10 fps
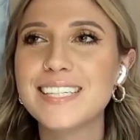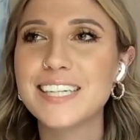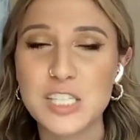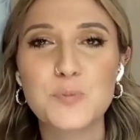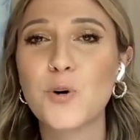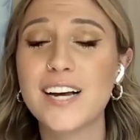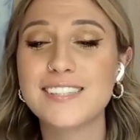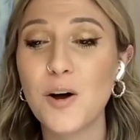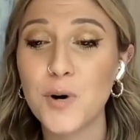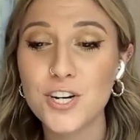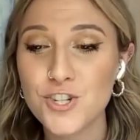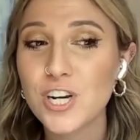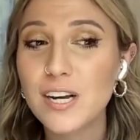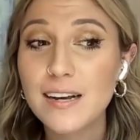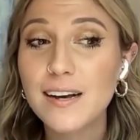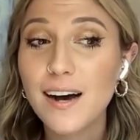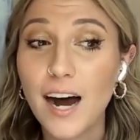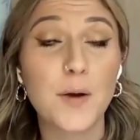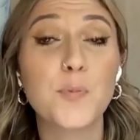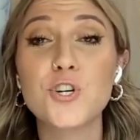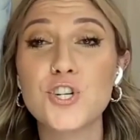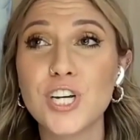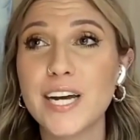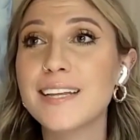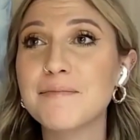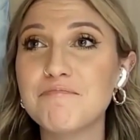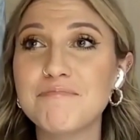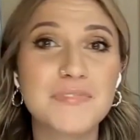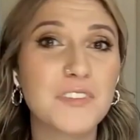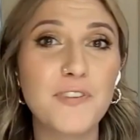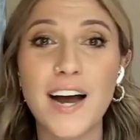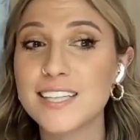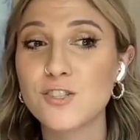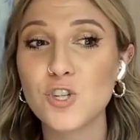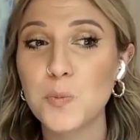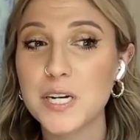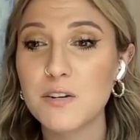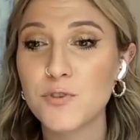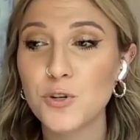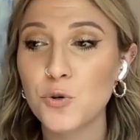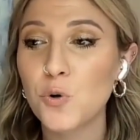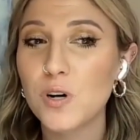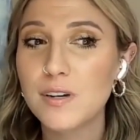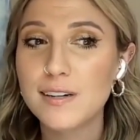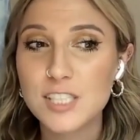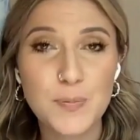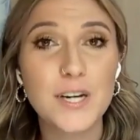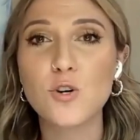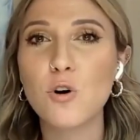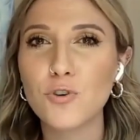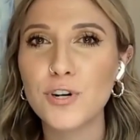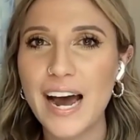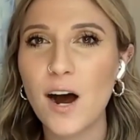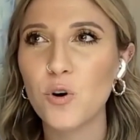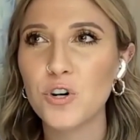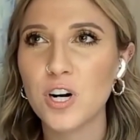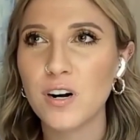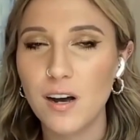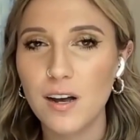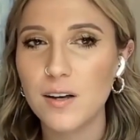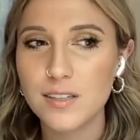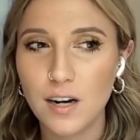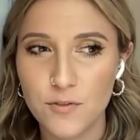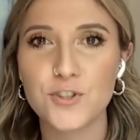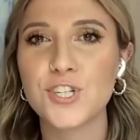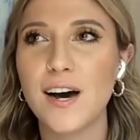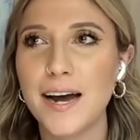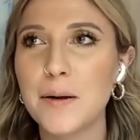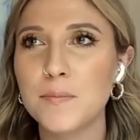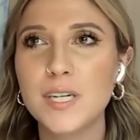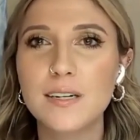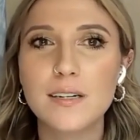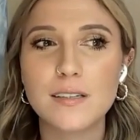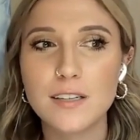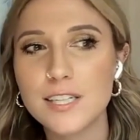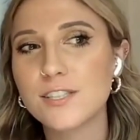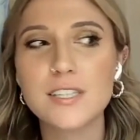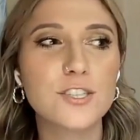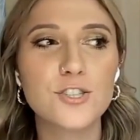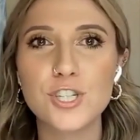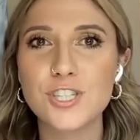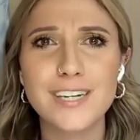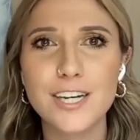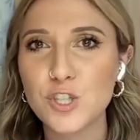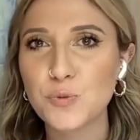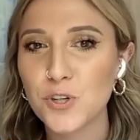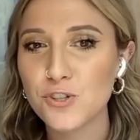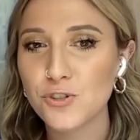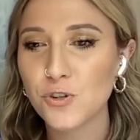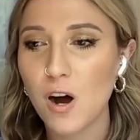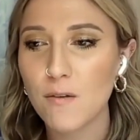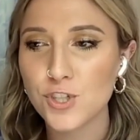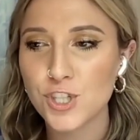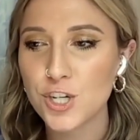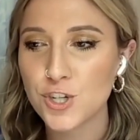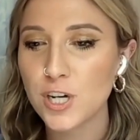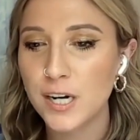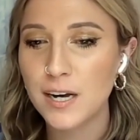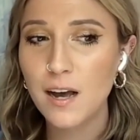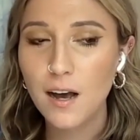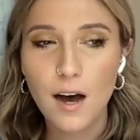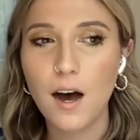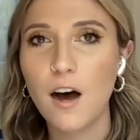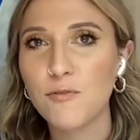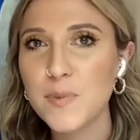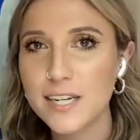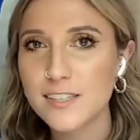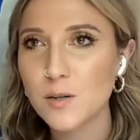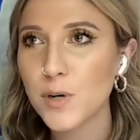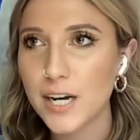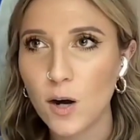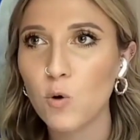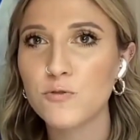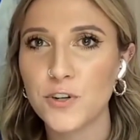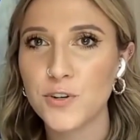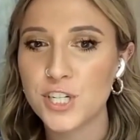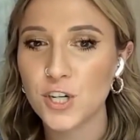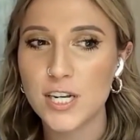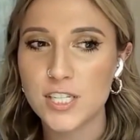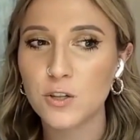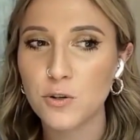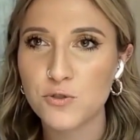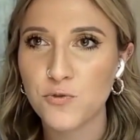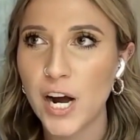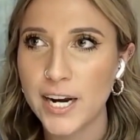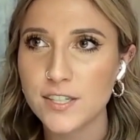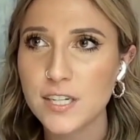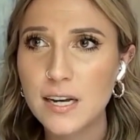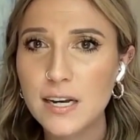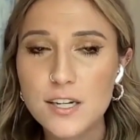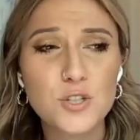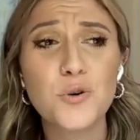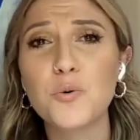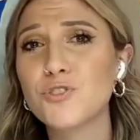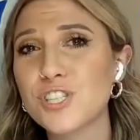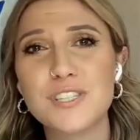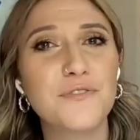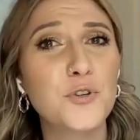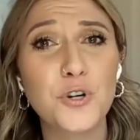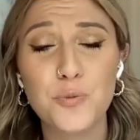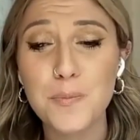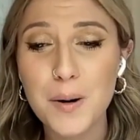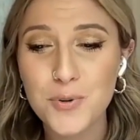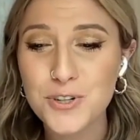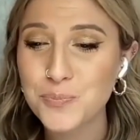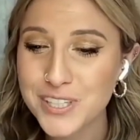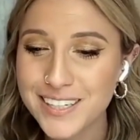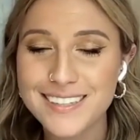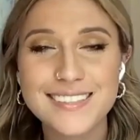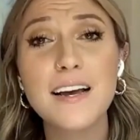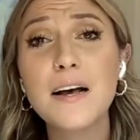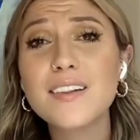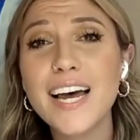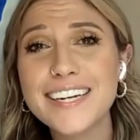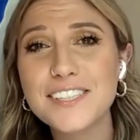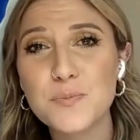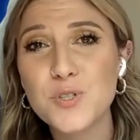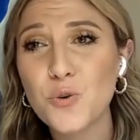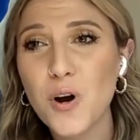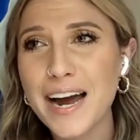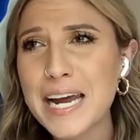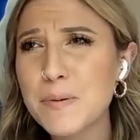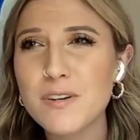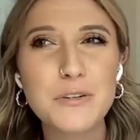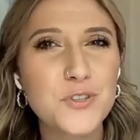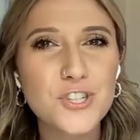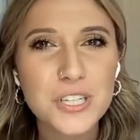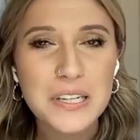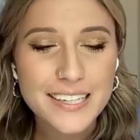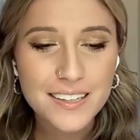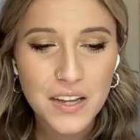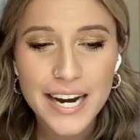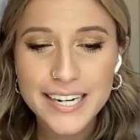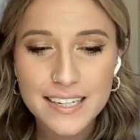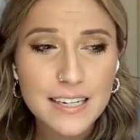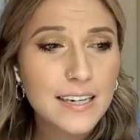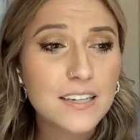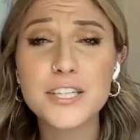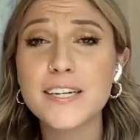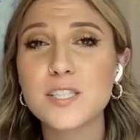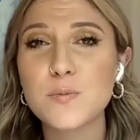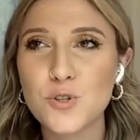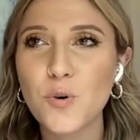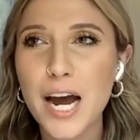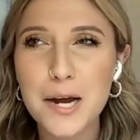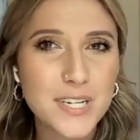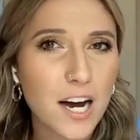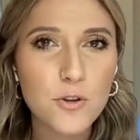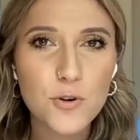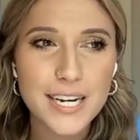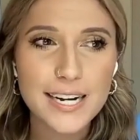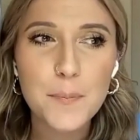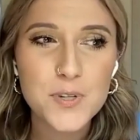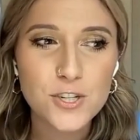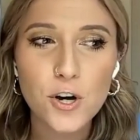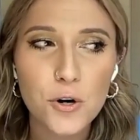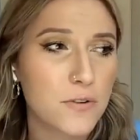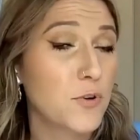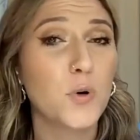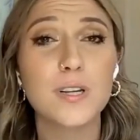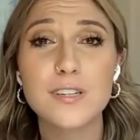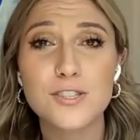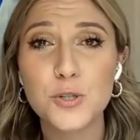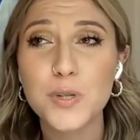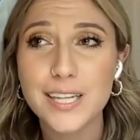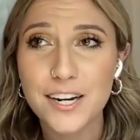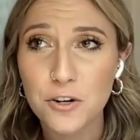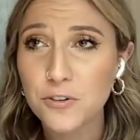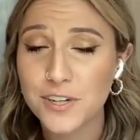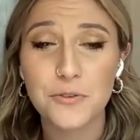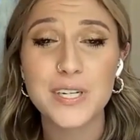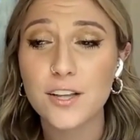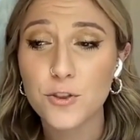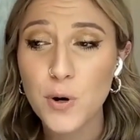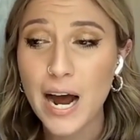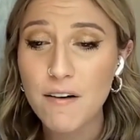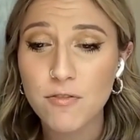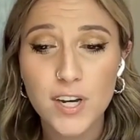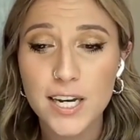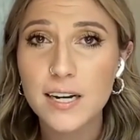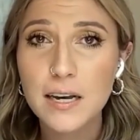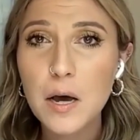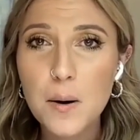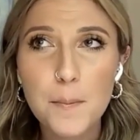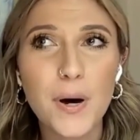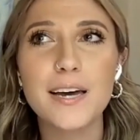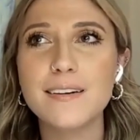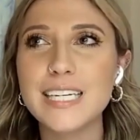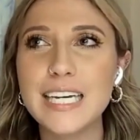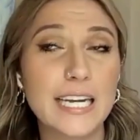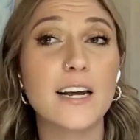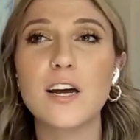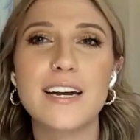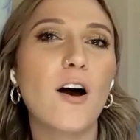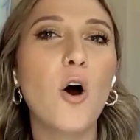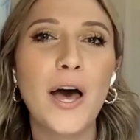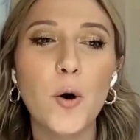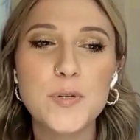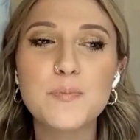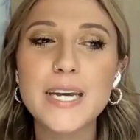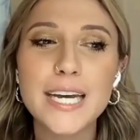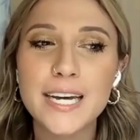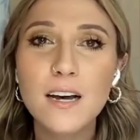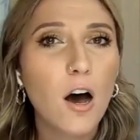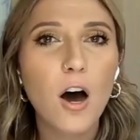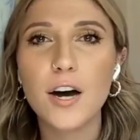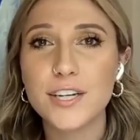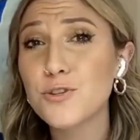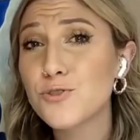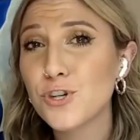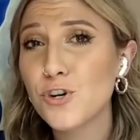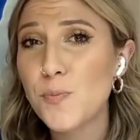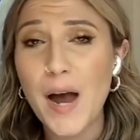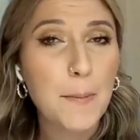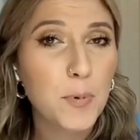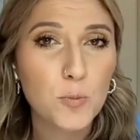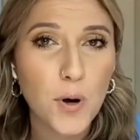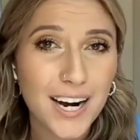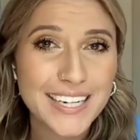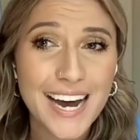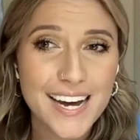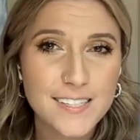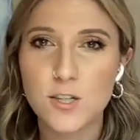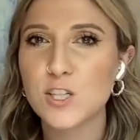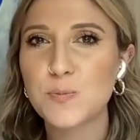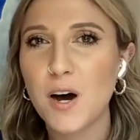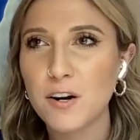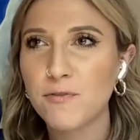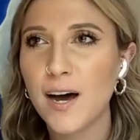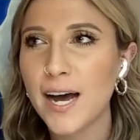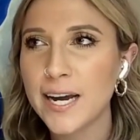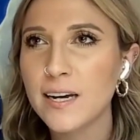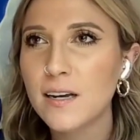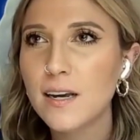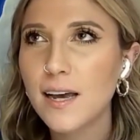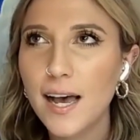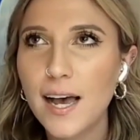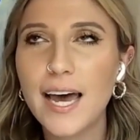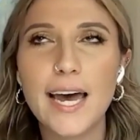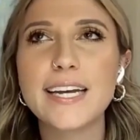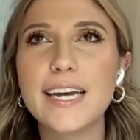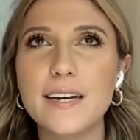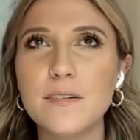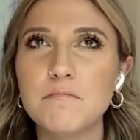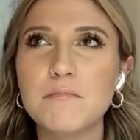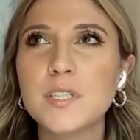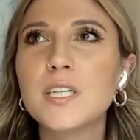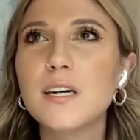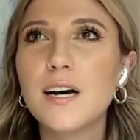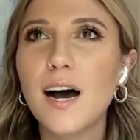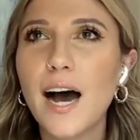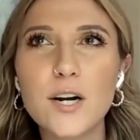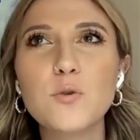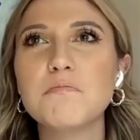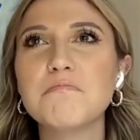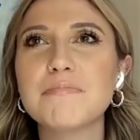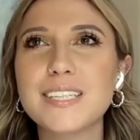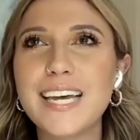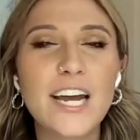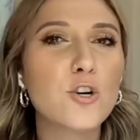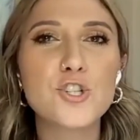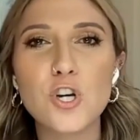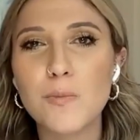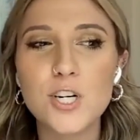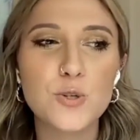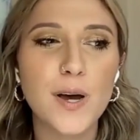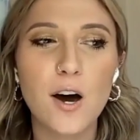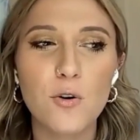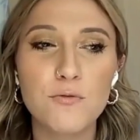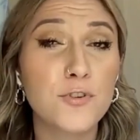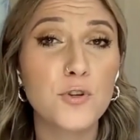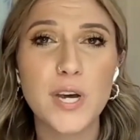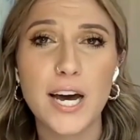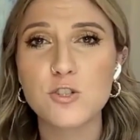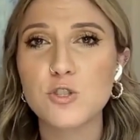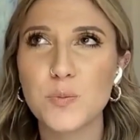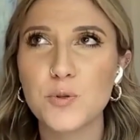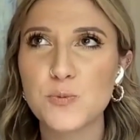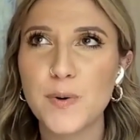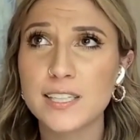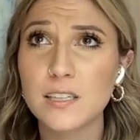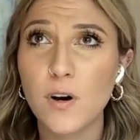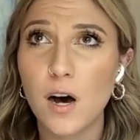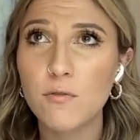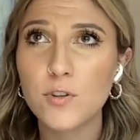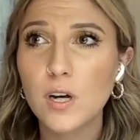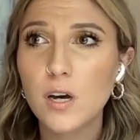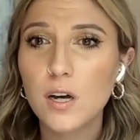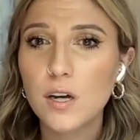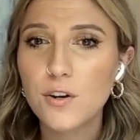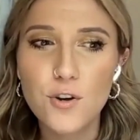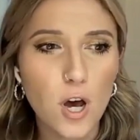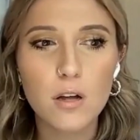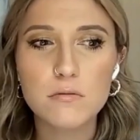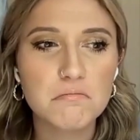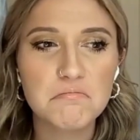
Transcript: express how much I appreciate the fact that so many of you spent over an hour of your time listening to just an interpersonal conversation of me and someone I hold very dear as a close friend. So just if you could remember to please like and subscribe, even if it's just clicking like, clicking subscribe, downloading an episode. If you want to listen to it later, you can only get through half of it. But it all helps me on YouTube, Apple Podcasts, on Spotify. And again, I don't care so much about view counts from a perspective of, I